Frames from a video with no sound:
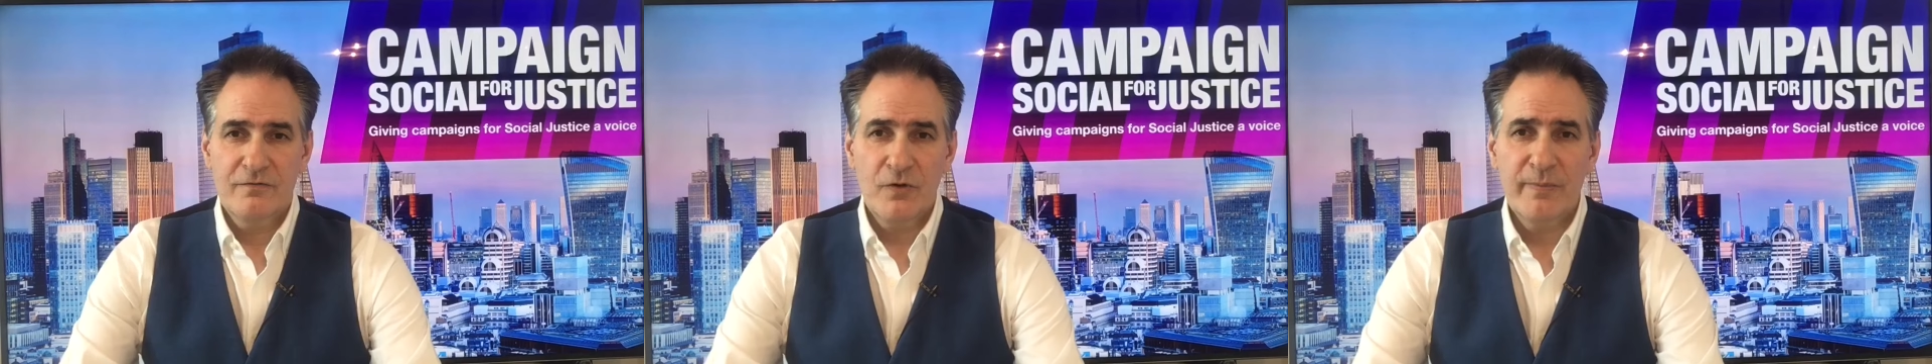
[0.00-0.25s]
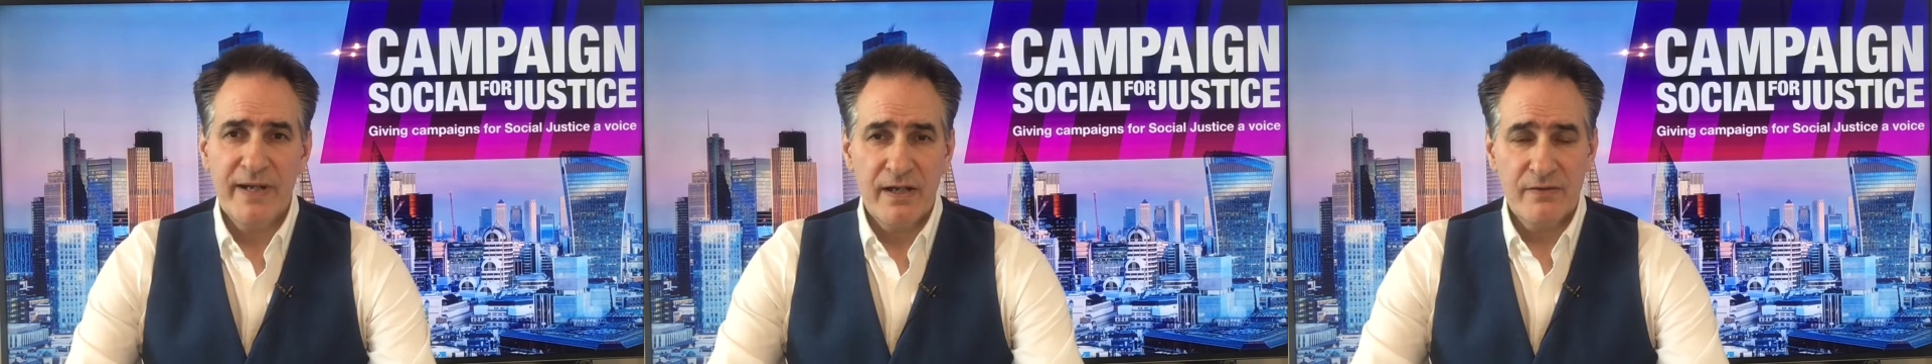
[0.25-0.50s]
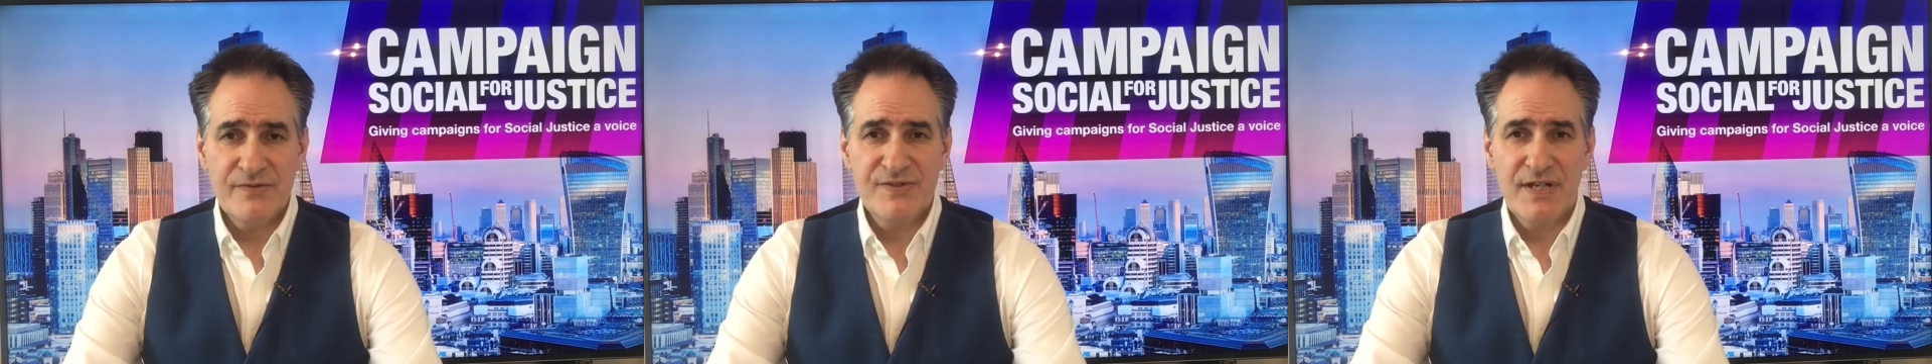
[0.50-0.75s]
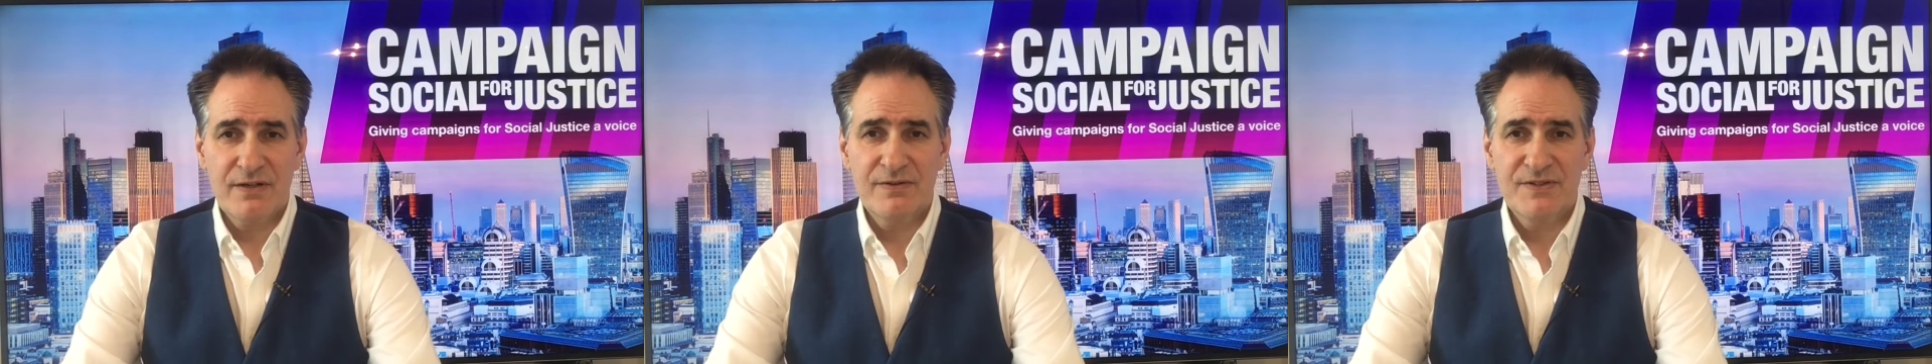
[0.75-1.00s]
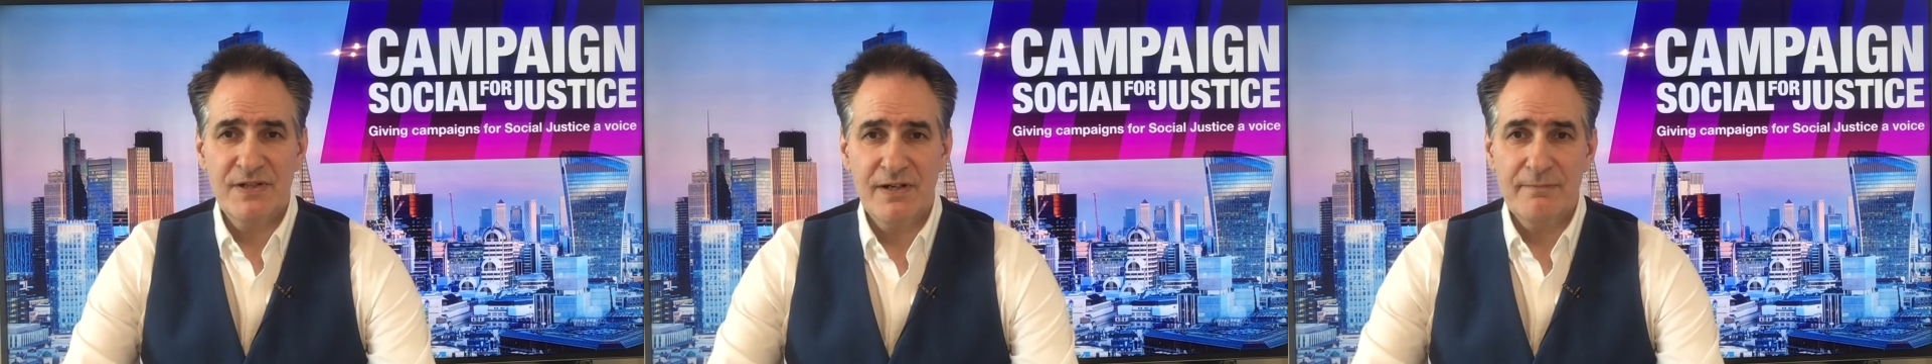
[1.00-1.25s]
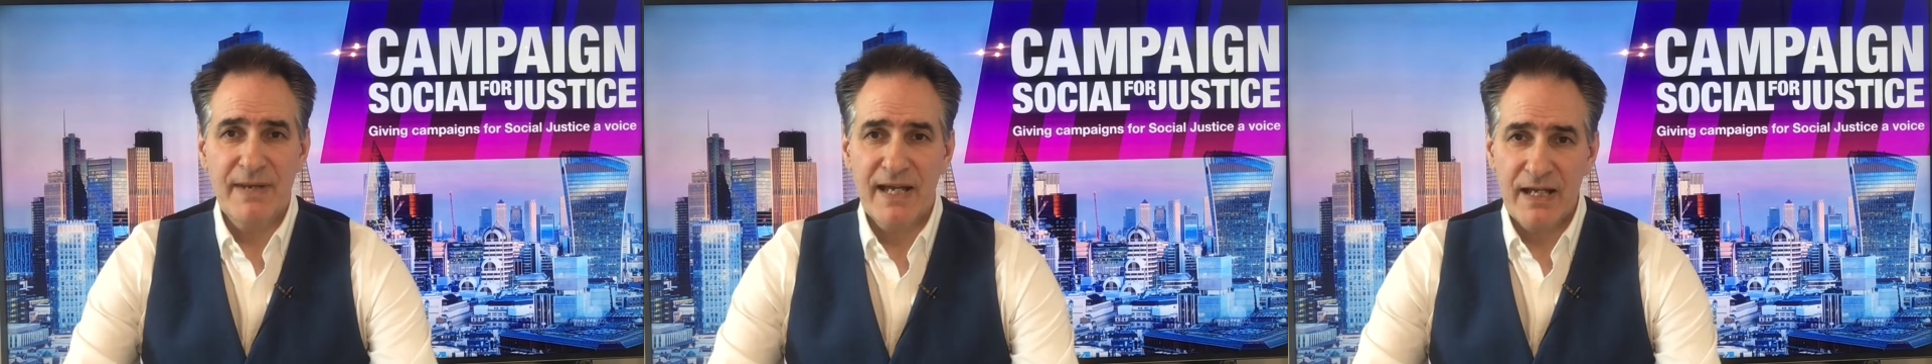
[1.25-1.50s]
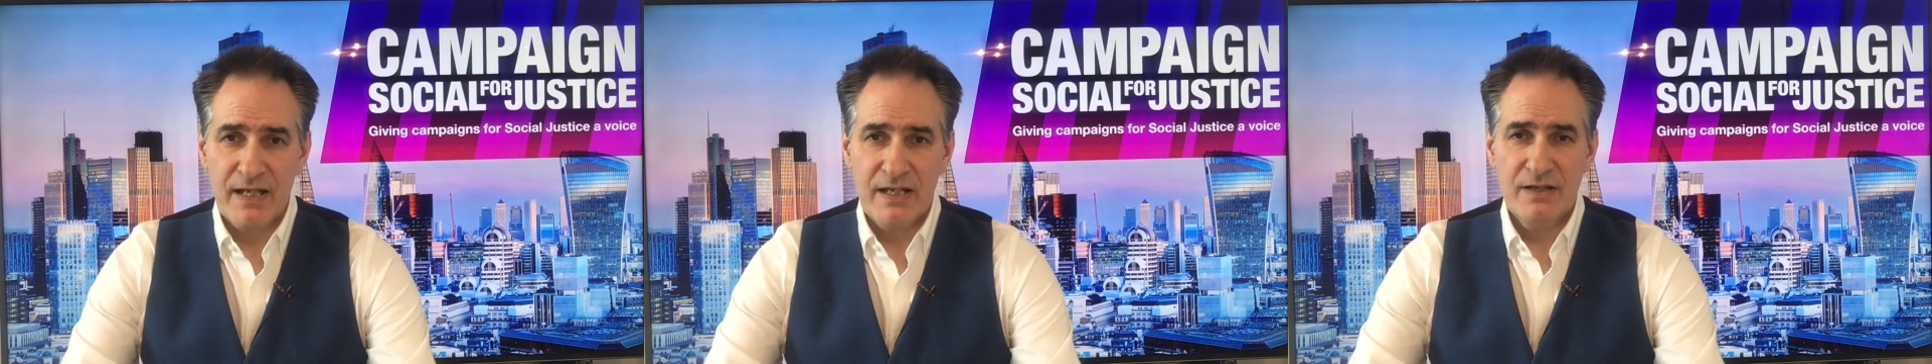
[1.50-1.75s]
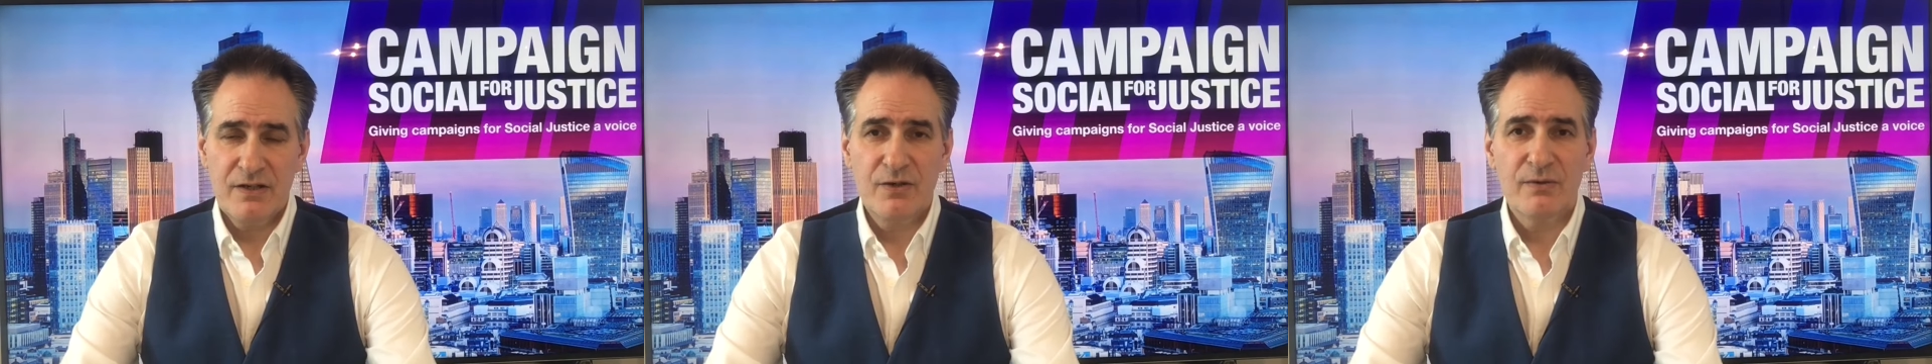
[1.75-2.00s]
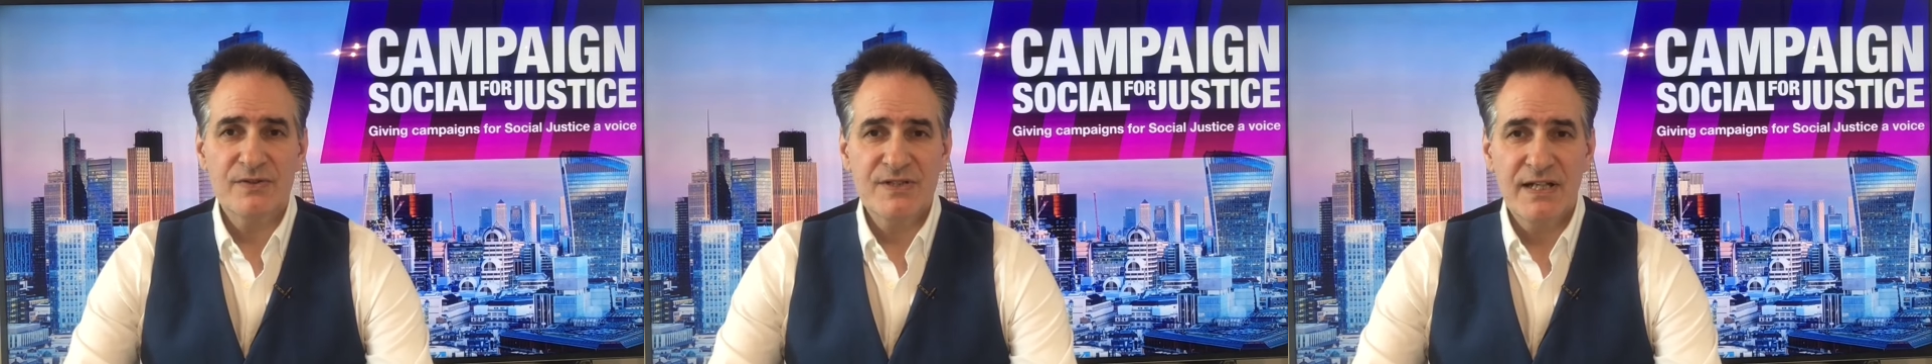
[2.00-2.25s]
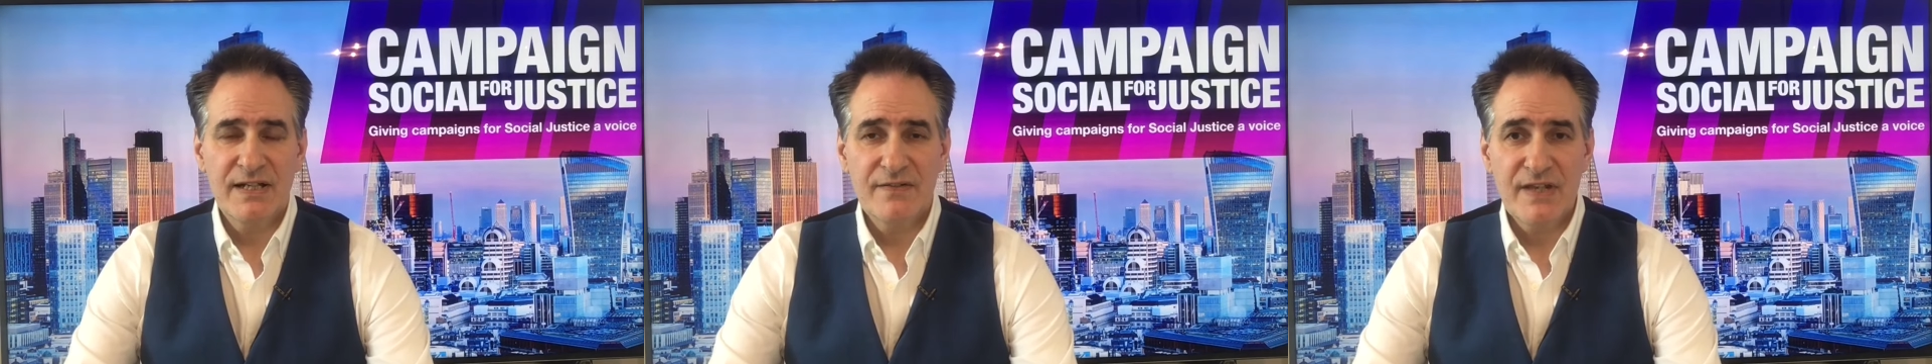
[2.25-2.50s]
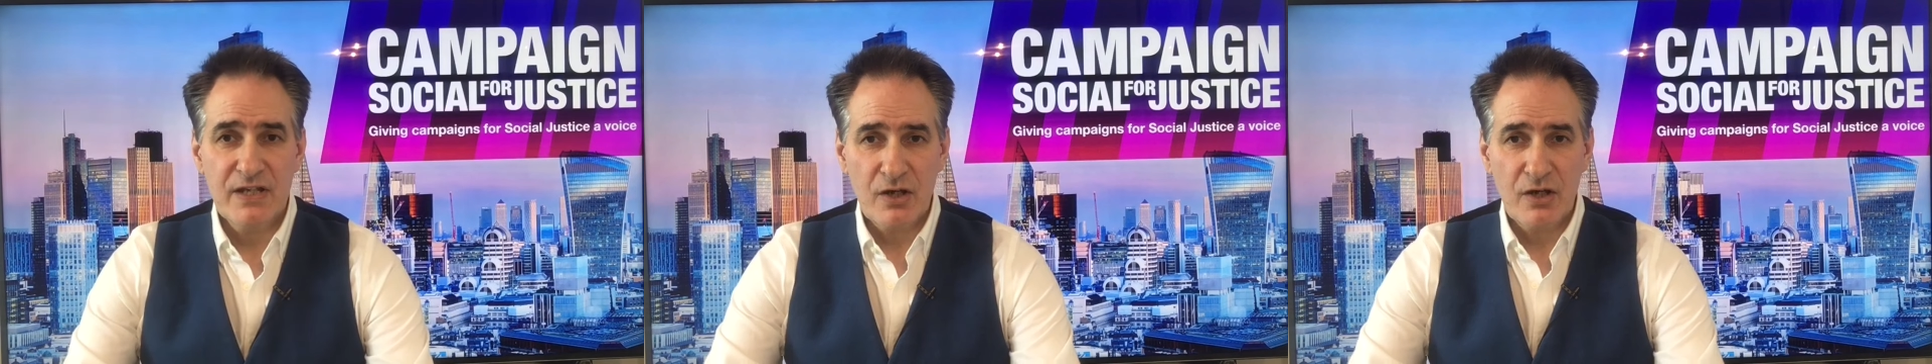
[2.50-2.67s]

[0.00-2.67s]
Former Health Secretary Matt Hancock telling the